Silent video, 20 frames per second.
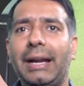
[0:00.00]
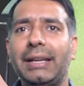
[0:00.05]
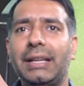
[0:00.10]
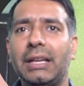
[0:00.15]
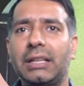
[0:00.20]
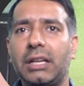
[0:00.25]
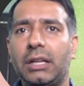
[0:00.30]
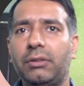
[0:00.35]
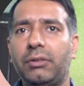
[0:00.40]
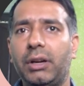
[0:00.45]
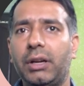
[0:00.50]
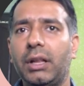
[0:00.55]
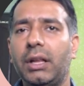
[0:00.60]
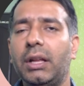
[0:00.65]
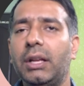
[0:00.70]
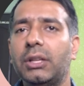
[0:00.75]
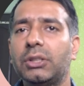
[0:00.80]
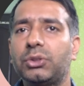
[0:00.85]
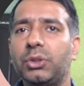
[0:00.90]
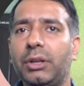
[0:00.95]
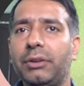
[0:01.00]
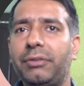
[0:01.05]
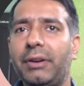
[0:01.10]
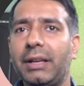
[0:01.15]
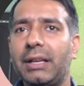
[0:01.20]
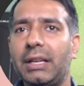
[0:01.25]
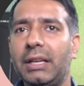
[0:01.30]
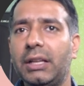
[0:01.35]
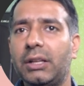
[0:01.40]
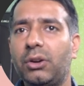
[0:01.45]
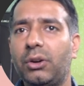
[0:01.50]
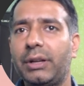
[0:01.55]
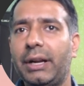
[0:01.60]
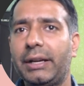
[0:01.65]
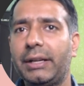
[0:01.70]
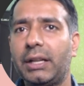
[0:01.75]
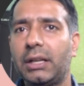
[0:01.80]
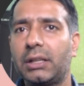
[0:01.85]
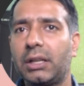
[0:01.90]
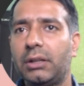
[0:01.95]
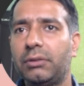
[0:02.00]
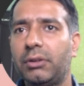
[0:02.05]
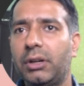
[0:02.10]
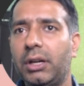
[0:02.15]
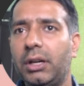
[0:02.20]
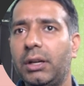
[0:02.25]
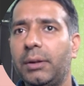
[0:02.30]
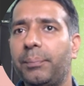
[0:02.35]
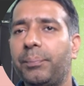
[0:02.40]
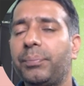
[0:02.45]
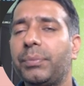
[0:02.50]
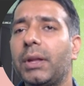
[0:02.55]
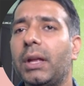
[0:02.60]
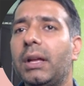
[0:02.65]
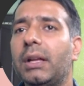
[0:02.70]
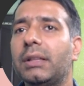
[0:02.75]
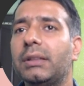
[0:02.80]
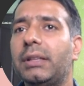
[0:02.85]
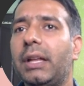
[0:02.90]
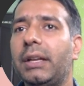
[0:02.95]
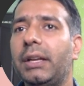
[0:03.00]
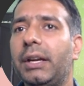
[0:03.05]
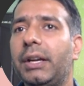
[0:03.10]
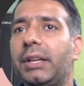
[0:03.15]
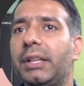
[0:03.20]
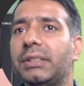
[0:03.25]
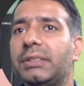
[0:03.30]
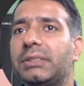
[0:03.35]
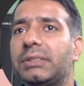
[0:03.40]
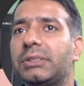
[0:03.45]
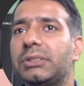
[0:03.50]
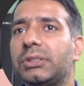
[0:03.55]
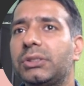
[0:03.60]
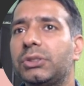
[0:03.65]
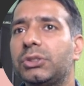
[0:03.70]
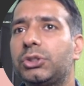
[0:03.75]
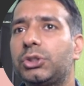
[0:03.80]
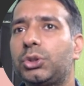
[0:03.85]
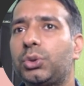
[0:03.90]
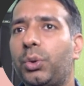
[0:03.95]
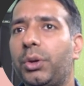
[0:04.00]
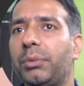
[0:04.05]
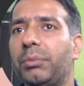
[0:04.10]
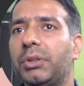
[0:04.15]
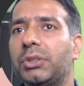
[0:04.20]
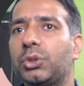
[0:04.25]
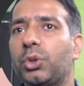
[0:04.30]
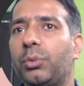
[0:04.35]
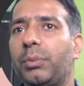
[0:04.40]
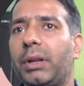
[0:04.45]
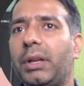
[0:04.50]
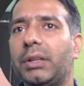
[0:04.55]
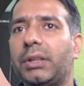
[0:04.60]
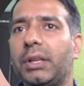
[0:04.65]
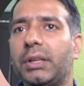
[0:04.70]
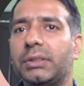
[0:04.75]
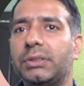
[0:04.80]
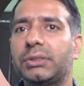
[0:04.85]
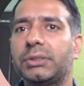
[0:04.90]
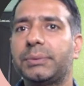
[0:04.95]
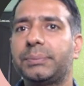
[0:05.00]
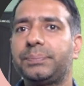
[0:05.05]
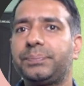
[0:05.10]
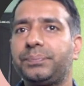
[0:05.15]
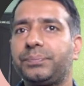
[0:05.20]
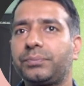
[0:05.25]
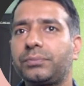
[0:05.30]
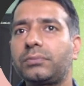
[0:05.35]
handle convert. So if I click on handle convert, then it is showing me so many things.